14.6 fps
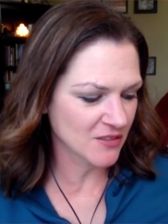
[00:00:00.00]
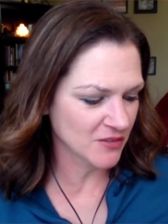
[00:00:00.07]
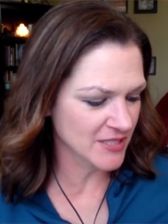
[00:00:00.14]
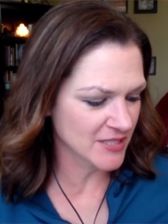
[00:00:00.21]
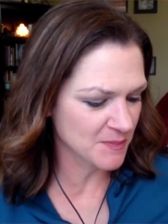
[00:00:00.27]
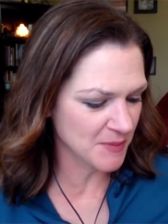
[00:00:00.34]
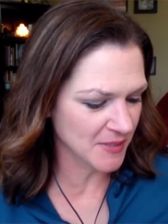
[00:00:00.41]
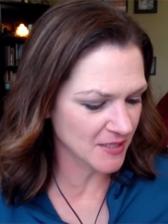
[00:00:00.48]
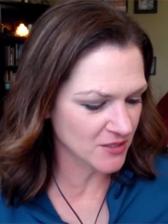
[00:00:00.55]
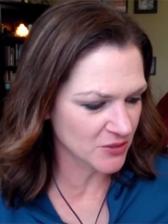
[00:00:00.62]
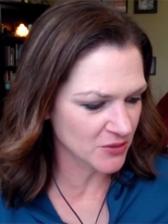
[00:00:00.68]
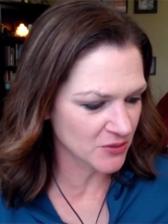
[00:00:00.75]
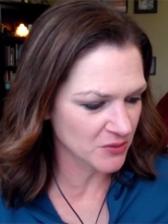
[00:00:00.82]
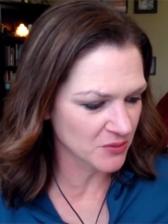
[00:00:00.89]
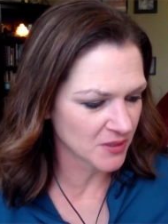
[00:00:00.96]
speak
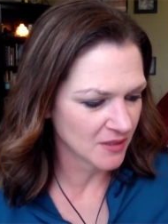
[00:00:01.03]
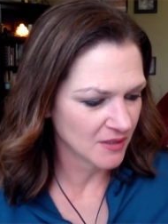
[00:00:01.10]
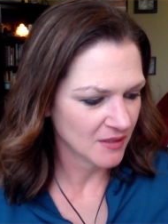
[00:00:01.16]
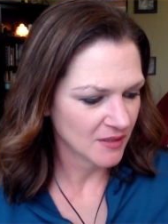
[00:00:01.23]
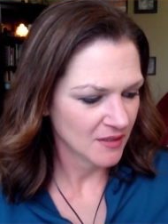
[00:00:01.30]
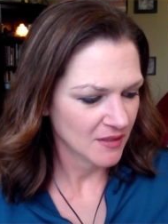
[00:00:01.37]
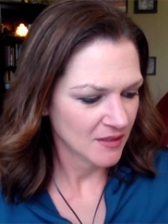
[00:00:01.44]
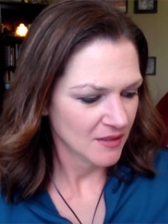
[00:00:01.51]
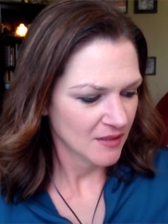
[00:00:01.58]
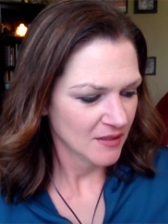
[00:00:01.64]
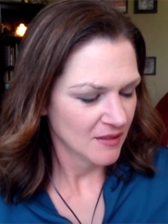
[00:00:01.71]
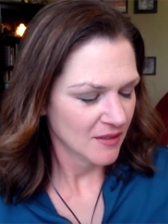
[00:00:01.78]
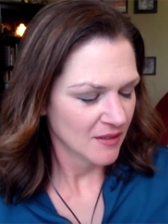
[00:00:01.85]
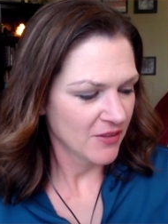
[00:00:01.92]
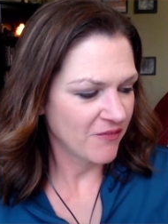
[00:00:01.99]
to
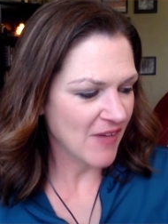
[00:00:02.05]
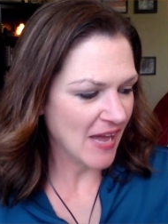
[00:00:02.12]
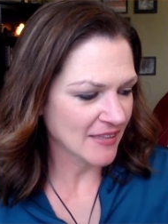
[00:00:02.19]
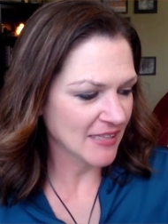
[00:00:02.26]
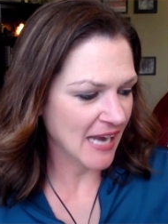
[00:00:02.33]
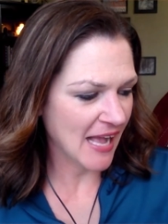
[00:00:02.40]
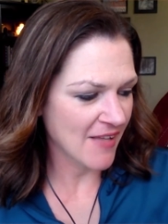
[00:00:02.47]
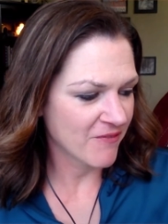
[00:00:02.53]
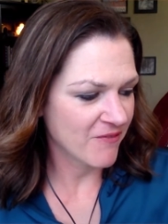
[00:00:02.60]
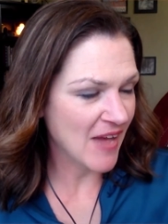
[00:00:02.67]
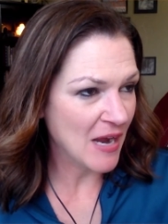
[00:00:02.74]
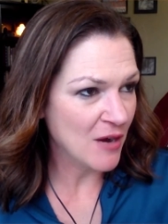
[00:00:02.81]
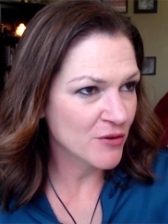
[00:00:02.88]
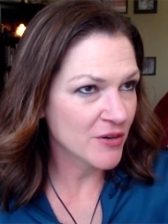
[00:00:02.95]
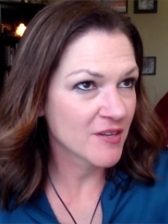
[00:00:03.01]
the fact that I
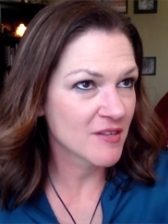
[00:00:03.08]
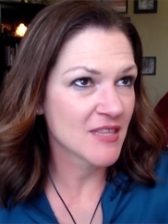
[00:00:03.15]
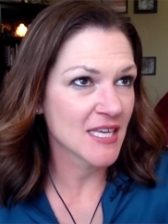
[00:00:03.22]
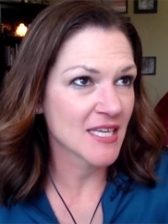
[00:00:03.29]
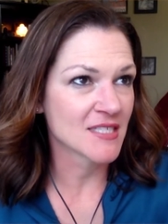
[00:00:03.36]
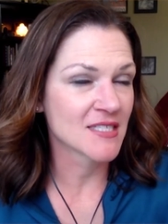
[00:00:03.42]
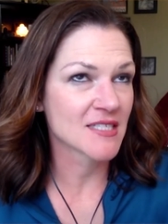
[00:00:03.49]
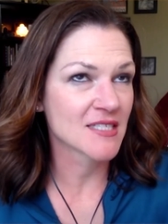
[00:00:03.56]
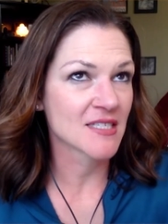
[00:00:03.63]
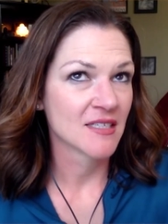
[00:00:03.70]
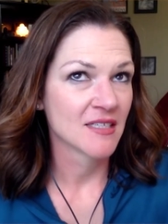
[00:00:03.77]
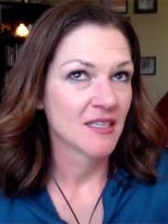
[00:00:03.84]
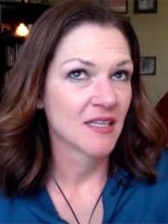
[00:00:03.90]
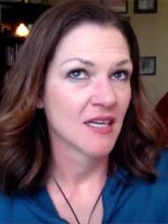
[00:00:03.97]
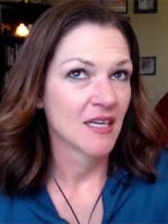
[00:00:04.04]
found this
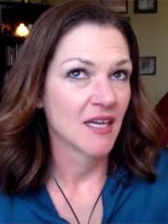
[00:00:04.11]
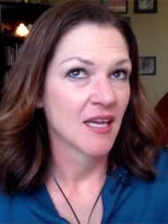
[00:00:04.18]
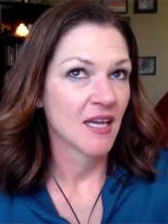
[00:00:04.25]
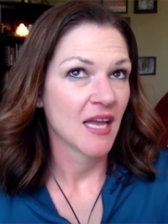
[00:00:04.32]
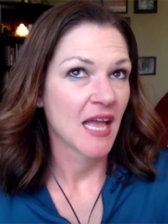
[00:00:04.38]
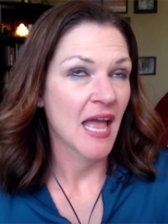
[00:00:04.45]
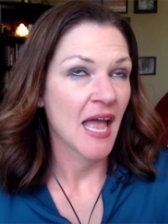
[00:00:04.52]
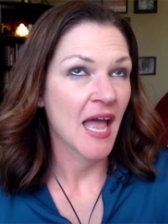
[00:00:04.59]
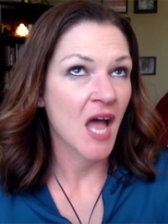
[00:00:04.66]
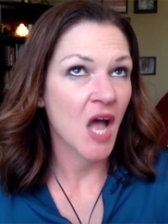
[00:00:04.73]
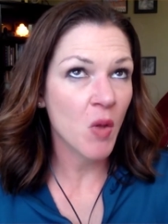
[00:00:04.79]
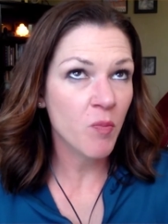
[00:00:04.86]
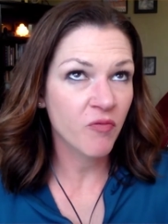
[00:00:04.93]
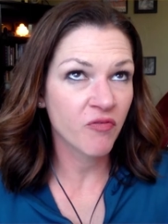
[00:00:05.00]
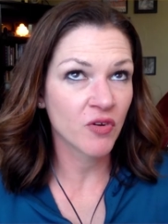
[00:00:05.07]

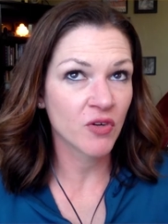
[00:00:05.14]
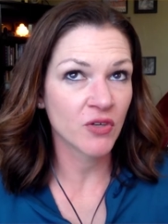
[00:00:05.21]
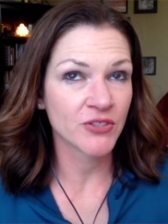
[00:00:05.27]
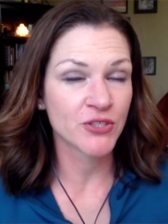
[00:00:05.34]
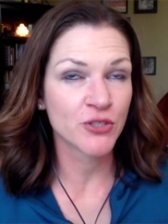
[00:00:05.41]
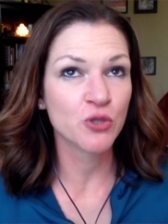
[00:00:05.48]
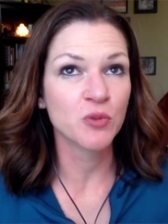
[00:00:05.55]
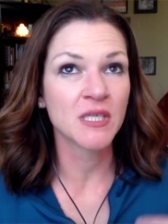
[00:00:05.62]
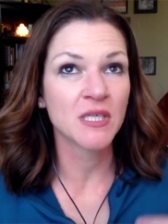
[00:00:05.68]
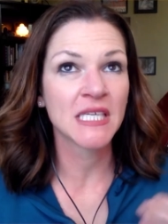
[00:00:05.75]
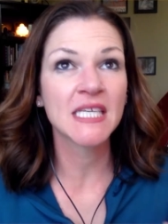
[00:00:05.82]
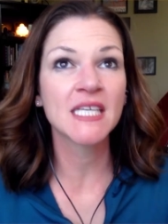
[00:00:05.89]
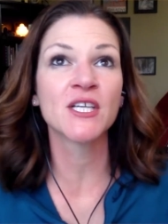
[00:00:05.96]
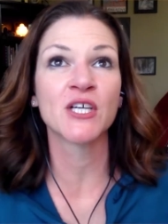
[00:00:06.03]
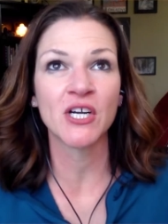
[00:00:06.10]
helpful to
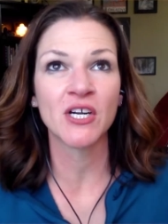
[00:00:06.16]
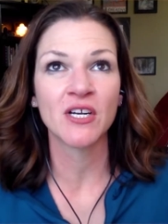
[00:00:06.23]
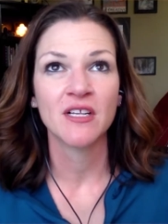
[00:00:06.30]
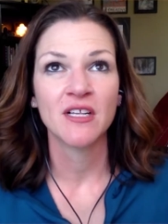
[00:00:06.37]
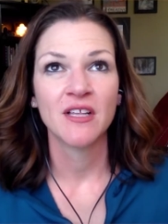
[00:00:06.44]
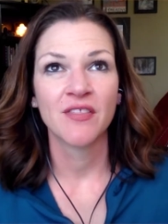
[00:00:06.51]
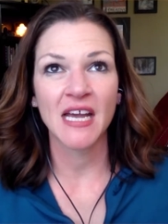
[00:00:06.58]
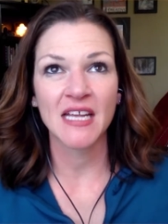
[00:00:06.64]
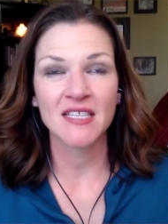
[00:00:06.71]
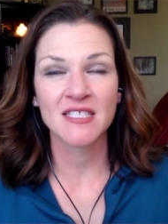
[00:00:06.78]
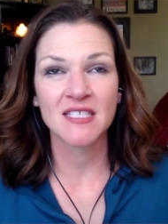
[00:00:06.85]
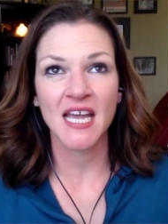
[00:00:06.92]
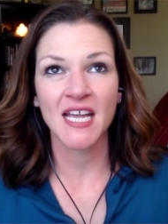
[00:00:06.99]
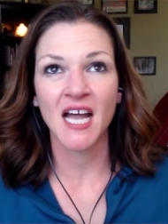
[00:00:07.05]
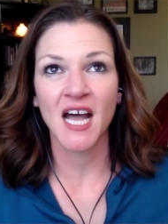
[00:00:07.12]
hear that
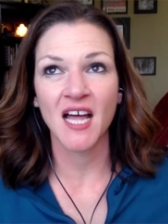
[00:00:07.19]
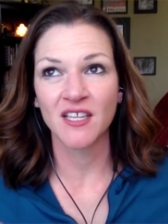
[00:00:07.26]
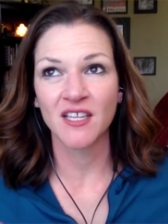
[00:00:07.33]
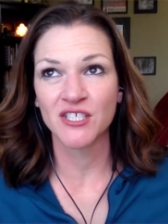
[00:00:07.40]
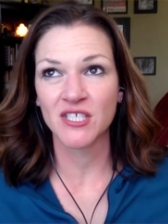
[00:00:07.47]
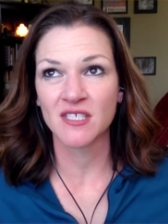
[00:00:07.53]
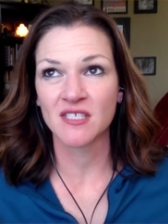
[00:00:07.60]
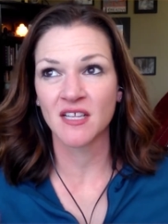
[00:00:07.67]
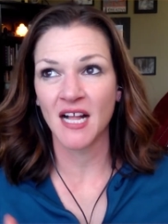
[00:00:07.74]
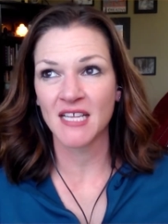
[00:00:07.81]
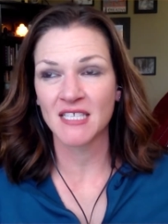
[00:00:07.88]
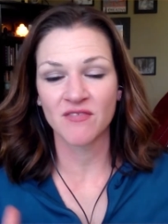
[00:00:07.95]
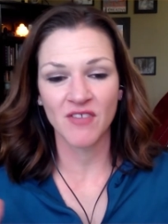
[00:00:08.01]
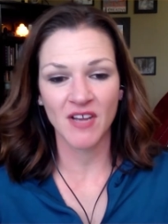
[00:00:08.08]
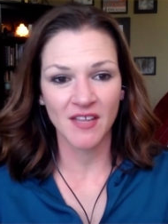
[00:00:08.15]
psychologists
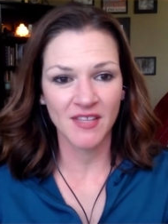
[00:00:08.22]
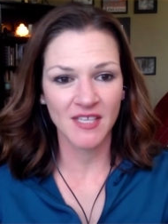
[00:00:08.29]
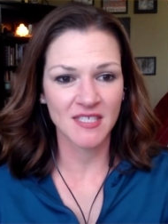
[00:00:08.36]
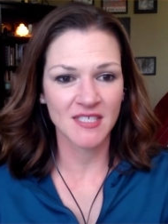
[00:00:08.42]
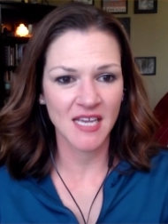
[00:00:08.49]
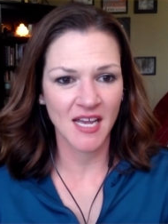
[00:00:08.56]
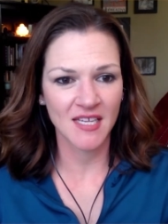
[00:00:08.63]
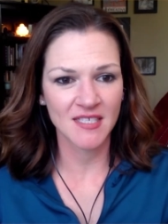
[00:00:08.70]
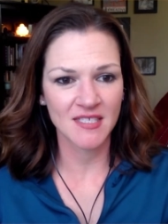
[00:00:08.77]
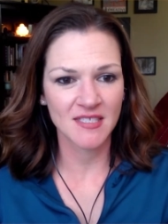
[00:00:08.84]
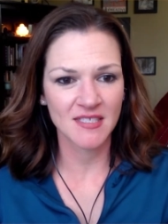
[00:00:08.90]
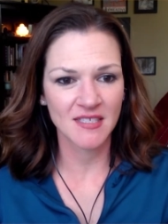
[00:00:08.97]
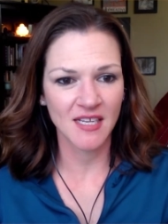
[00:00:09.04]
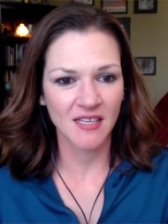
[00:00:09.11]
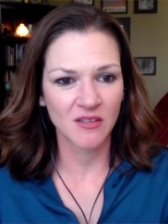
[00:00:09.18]
classify this
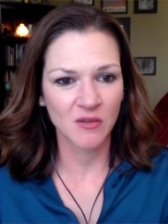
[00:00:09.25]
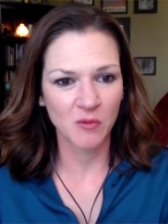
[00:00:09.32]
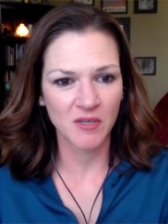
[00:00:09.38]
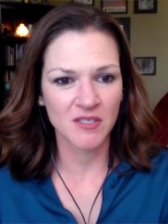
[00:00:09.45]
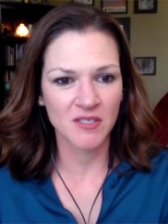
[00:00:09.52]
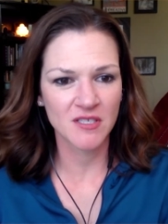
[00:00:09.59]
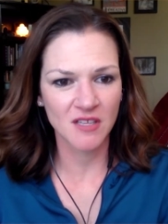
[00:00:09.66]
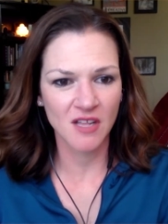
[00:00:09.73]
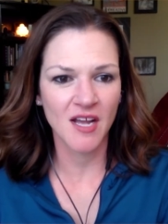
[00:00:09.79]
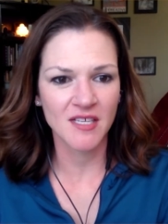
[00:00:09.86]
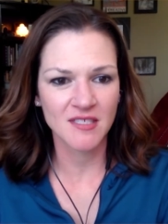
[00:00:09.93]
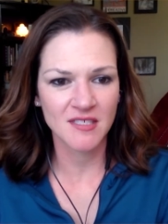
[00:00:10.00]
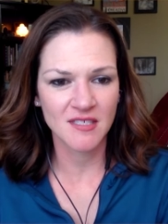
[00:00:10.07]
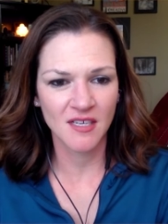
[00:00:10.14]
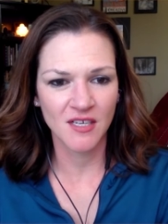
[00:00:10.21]
as like the worst
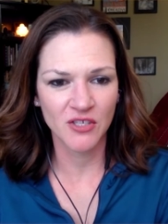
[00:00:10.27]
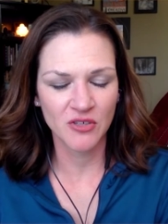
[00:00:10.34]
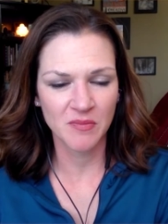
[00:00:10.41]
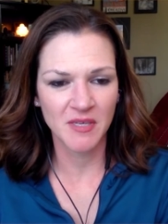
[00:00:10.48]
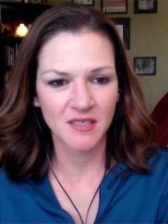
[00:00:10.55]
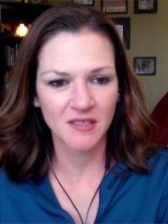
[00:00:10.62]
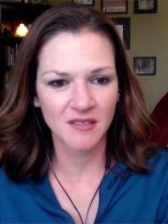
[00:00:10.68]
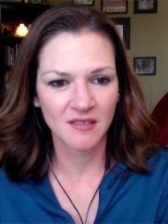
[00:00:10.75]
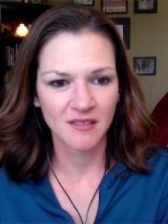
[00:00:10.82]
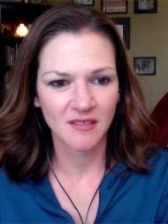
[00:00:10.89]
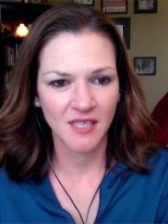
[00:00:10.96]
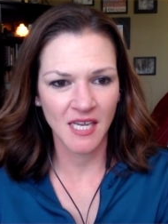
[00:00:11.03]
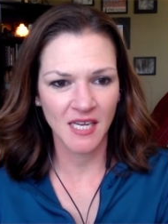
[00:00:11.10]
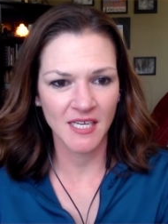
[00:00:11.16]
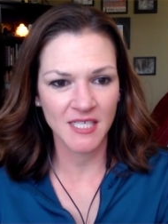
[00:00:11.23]
loss a human
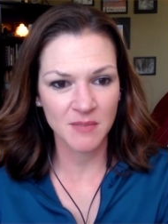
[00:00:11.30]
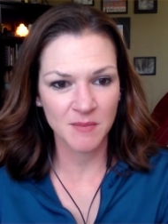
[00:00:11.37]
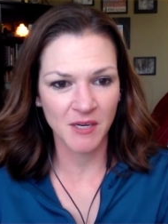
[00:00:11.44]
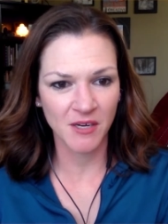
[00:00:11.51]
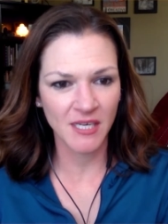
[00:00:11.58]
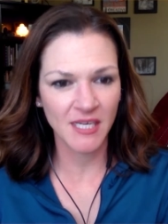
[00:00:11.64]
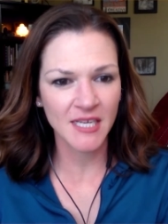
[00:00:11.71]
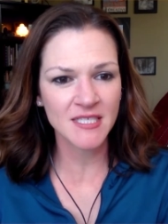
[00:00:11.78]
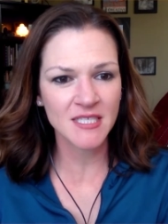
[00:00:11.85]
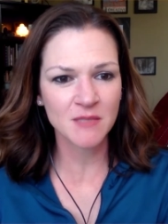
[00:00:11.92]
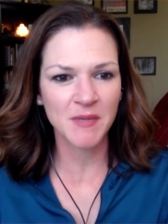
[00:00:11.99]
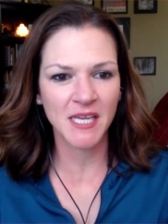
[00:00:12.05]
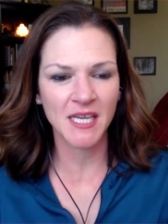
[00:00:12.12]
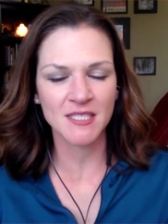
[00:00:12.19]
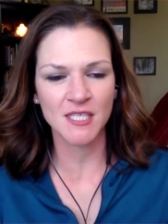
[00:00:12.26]
can experience
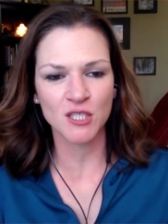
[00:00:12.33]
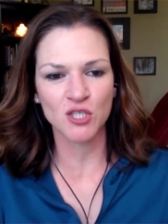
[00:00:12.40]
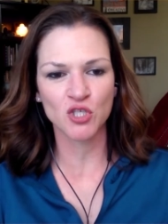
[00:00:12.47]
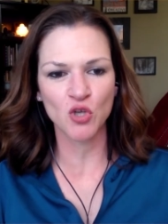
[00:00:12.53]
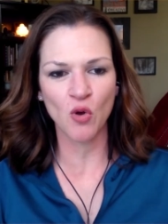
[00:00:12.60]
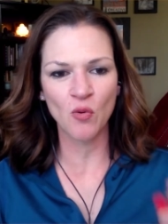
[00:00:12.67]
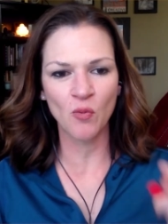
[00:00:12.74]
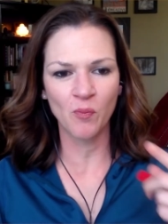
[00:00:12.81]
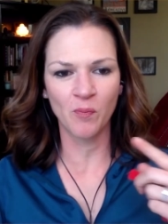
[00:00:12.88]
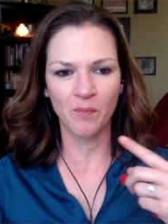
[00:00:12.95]
because it's so